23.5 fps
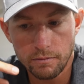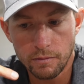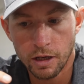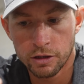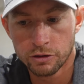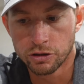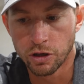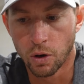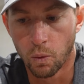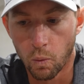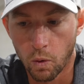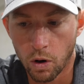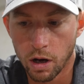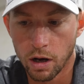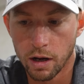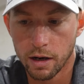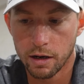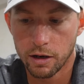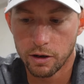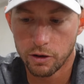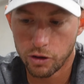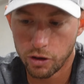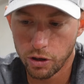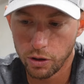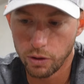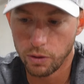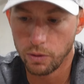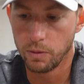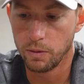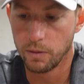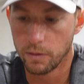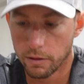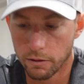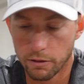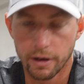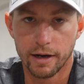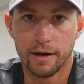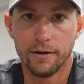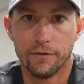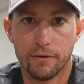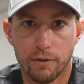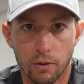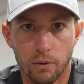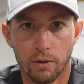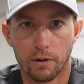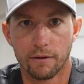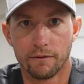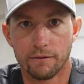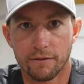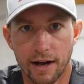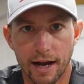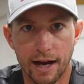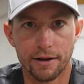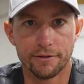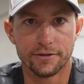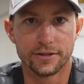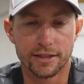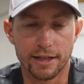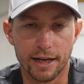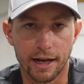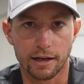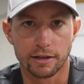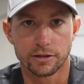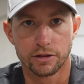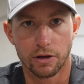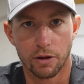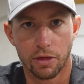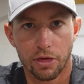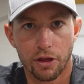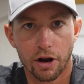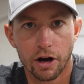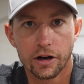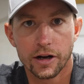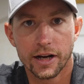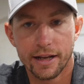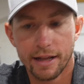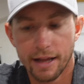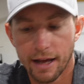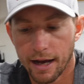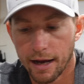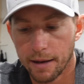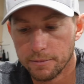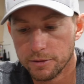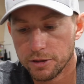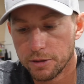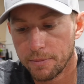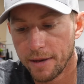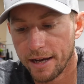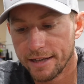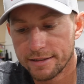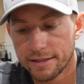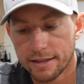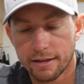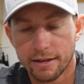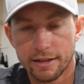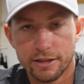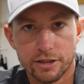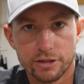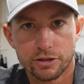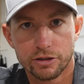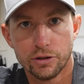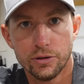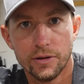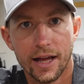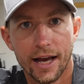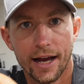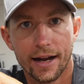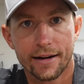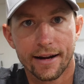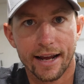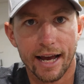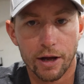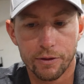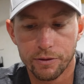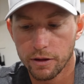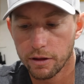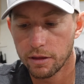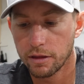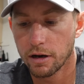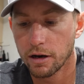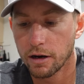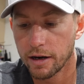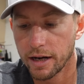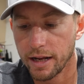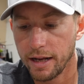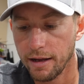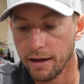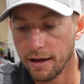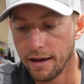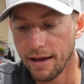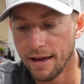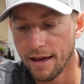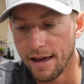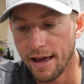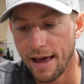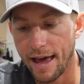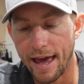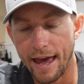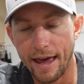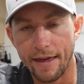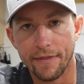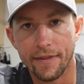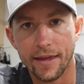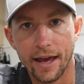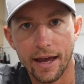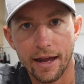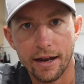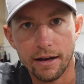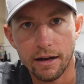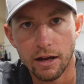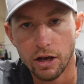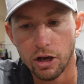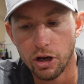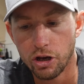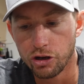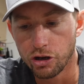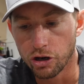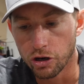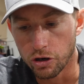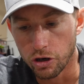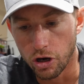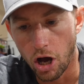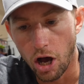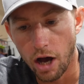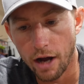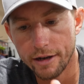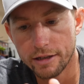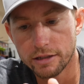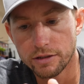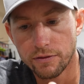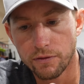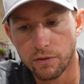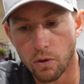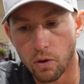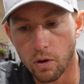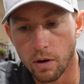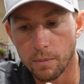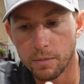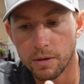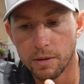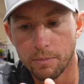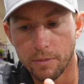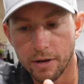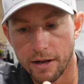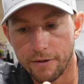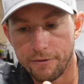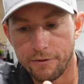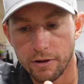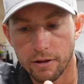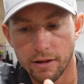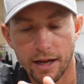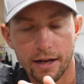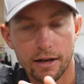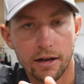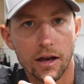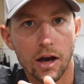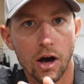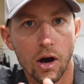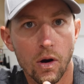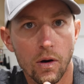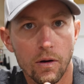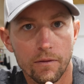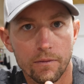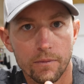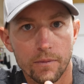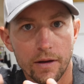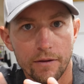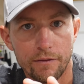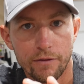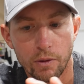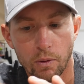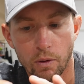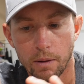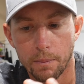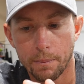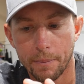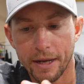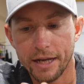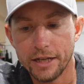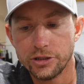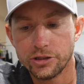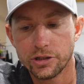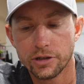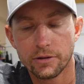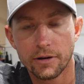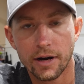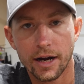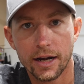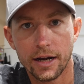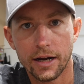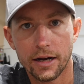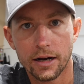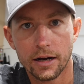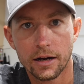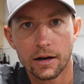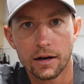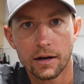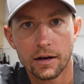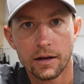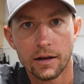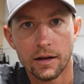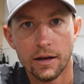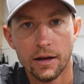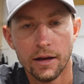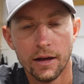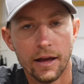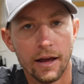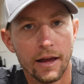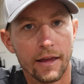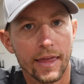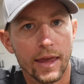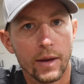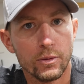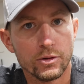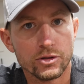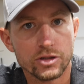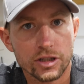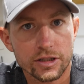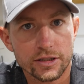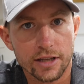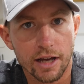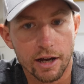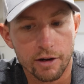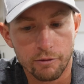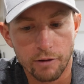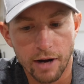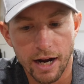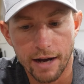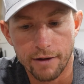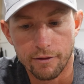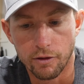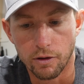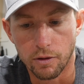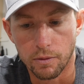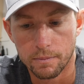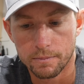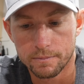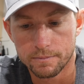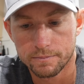So 1, 2, 3, 4, 5, 6. So 30 times. You basically just do that, count to 30, and then your knot is formed. But if you let go, if you weren't pinching right here, it would just unravel.